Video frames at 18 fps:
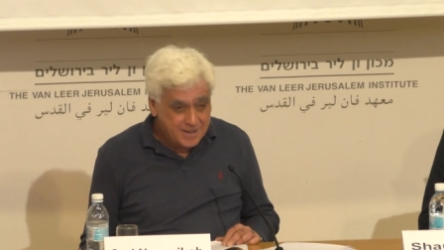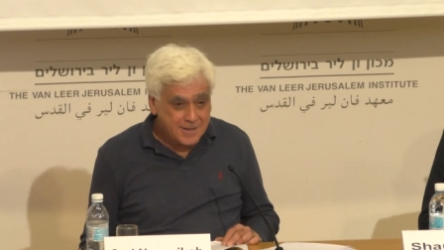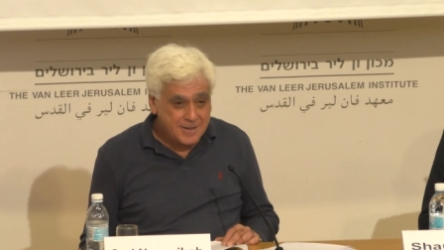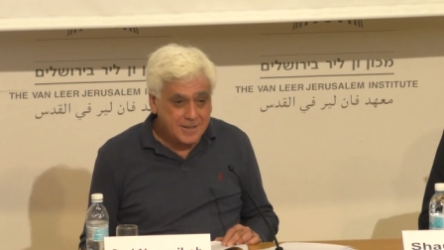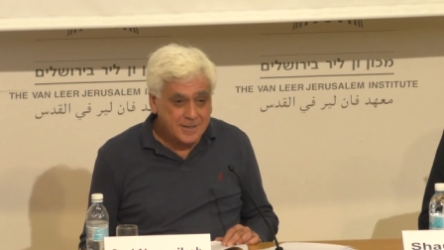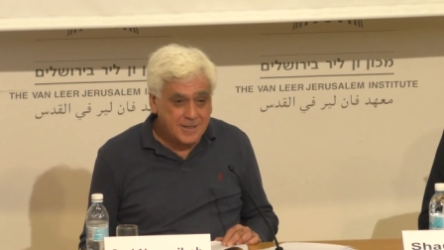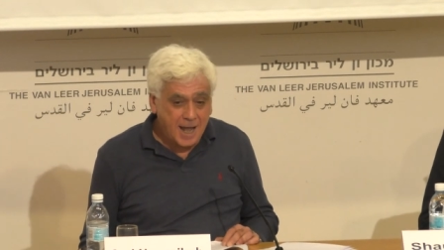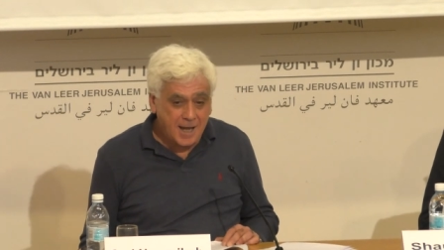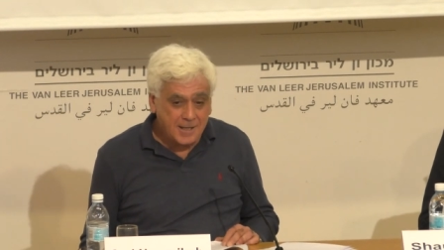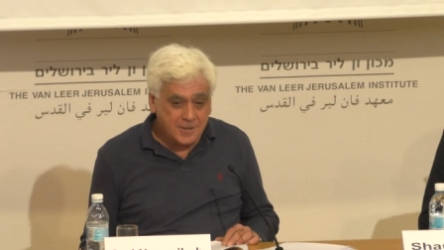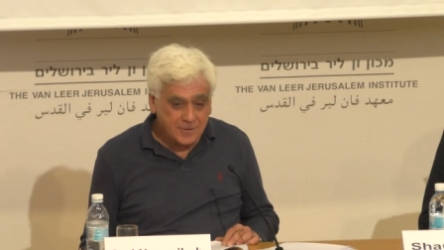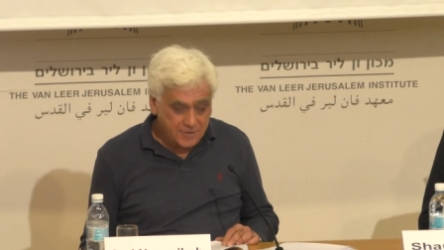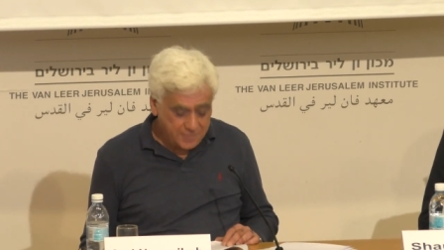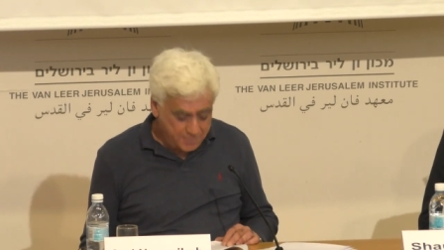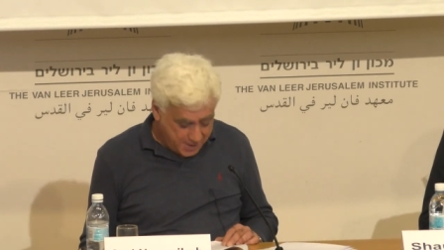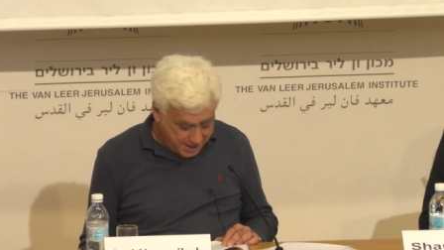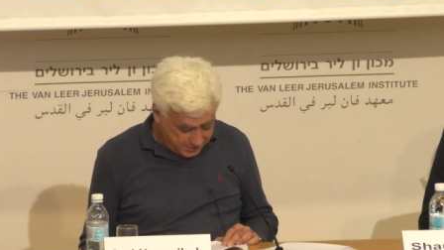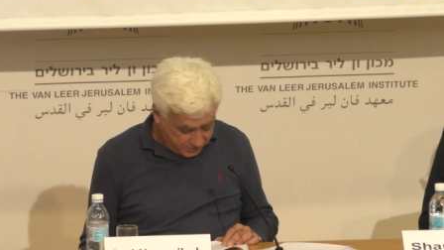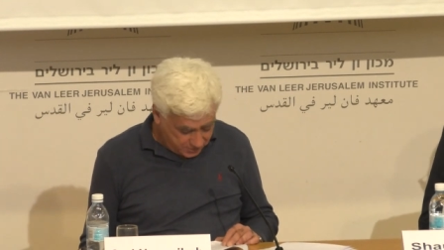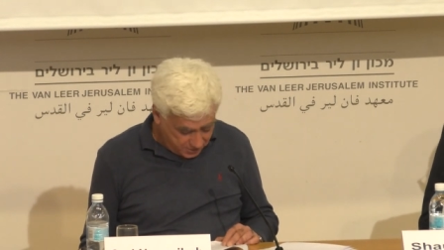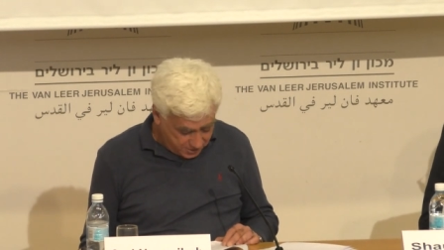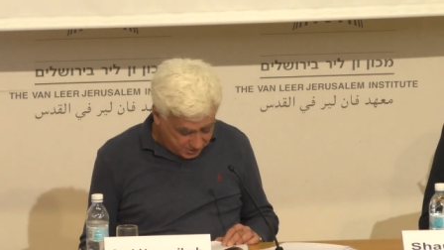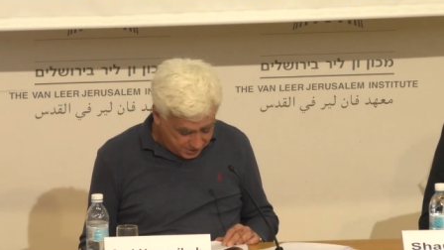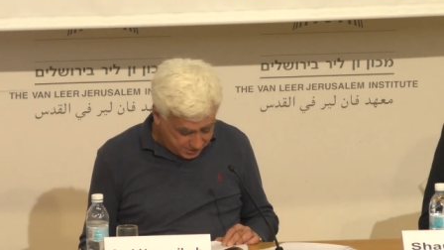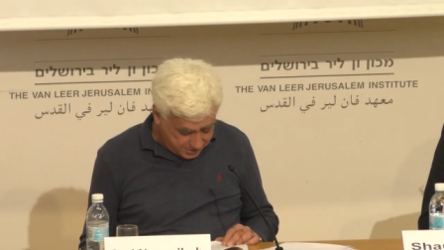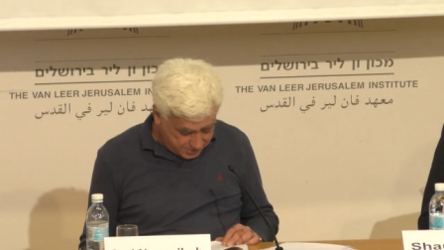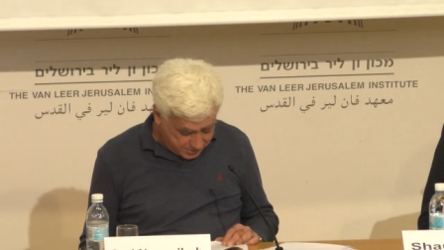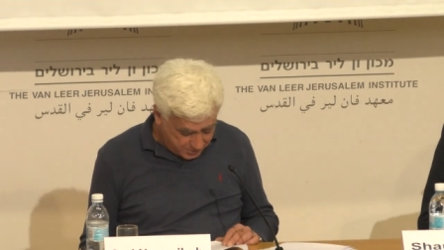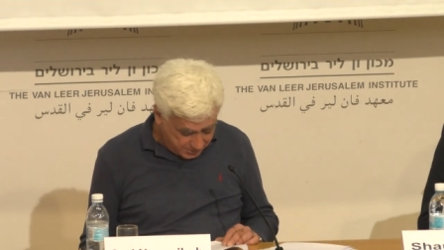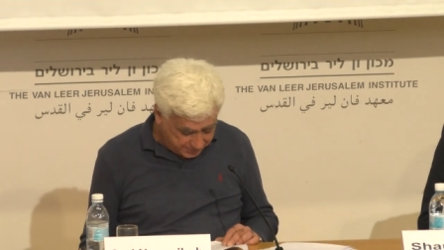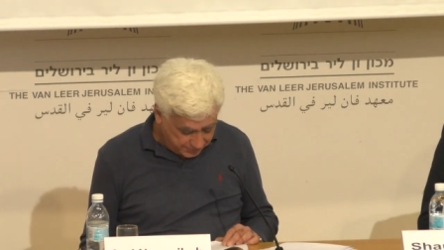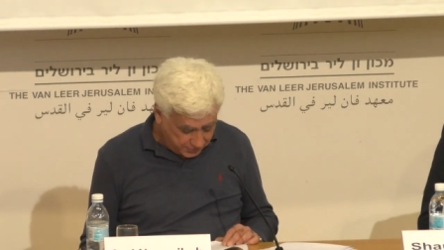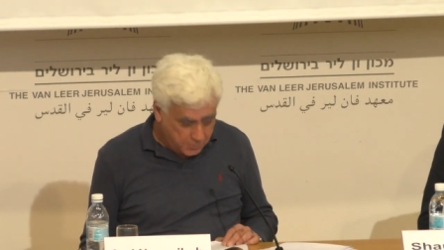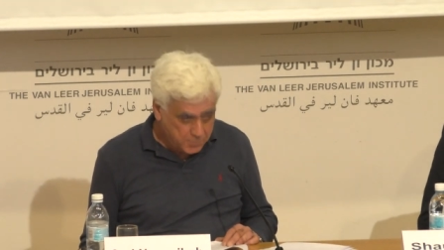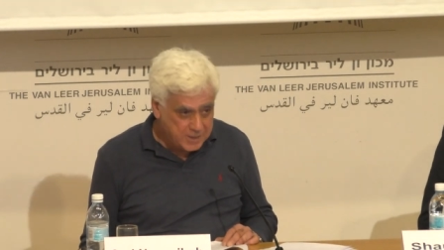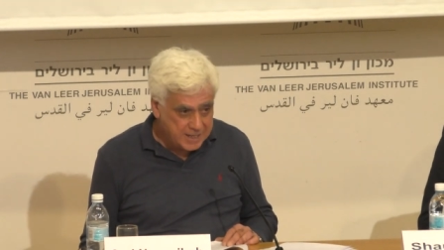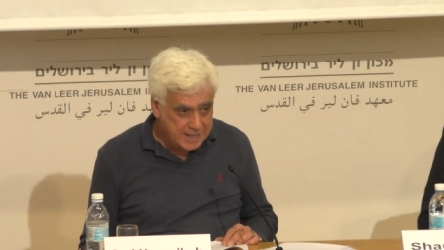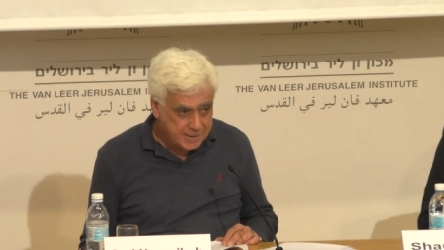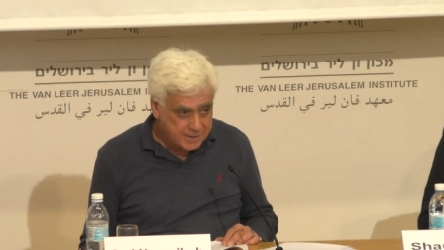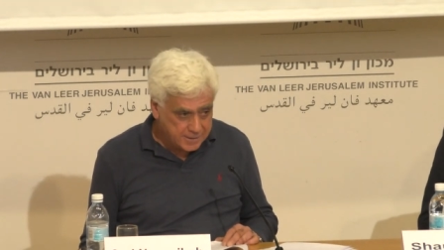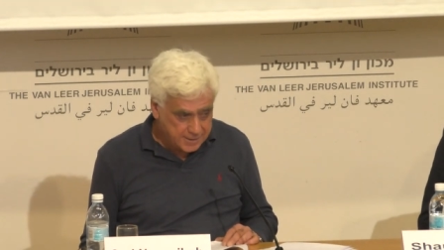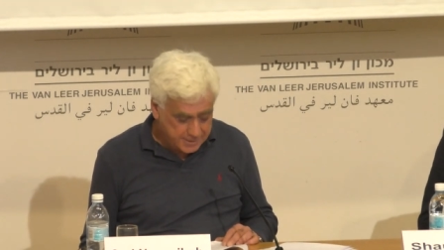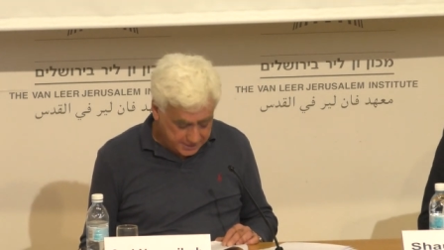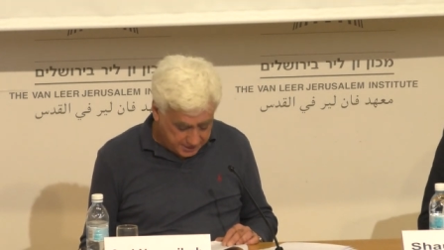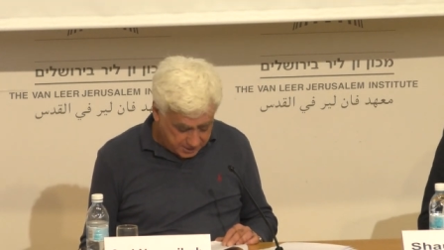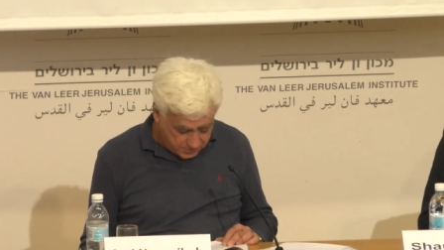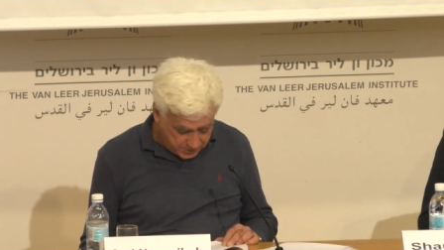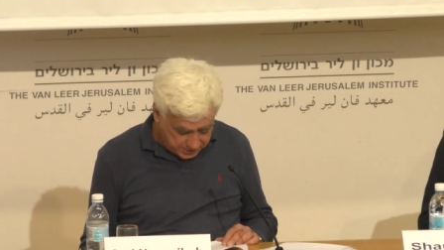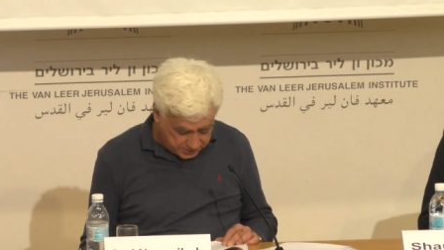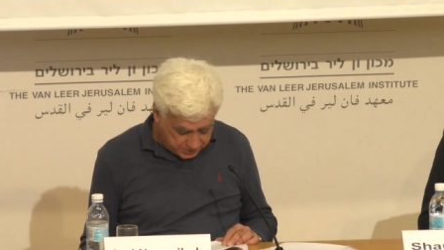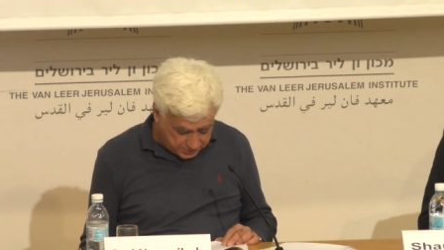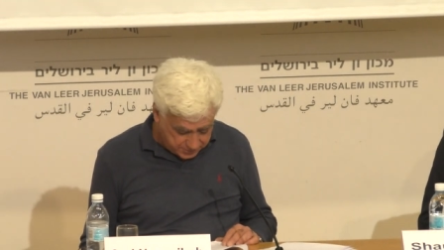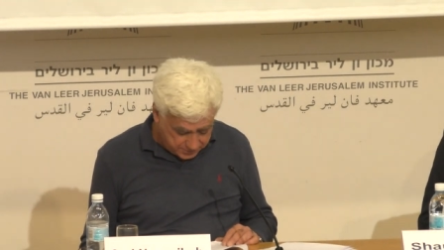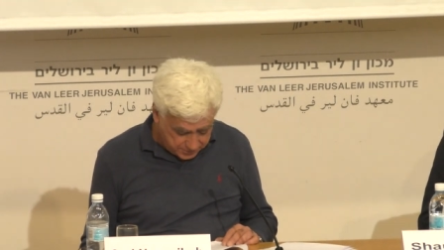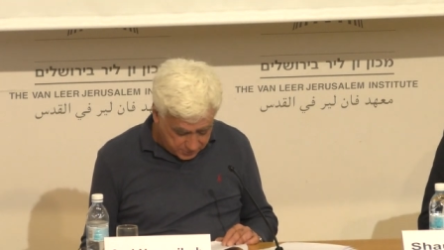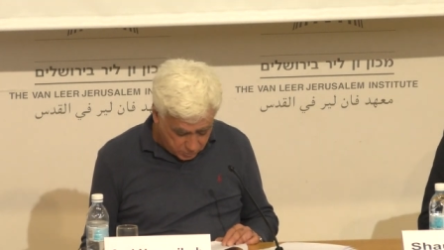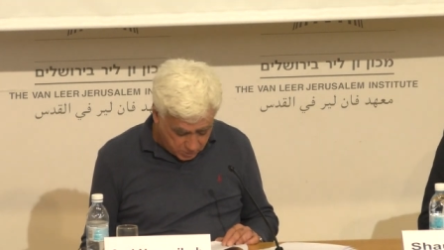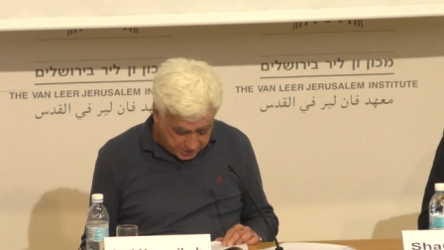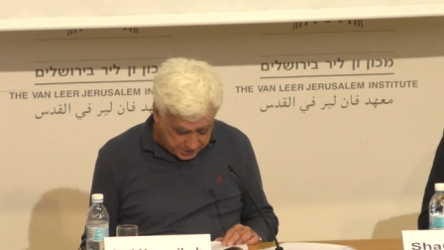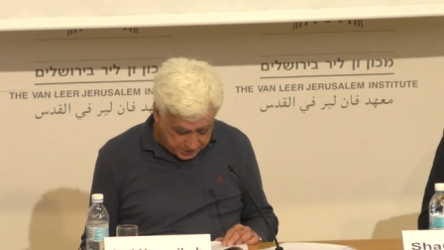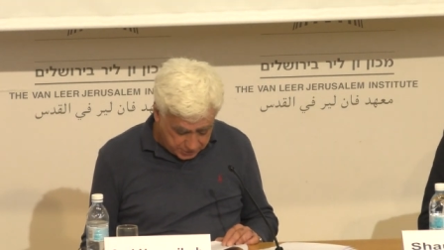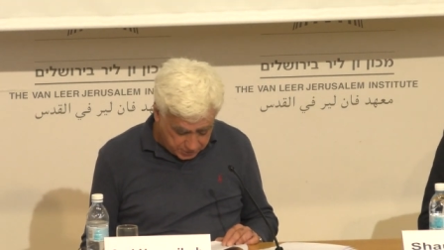the title of my talk was formulated as a question whether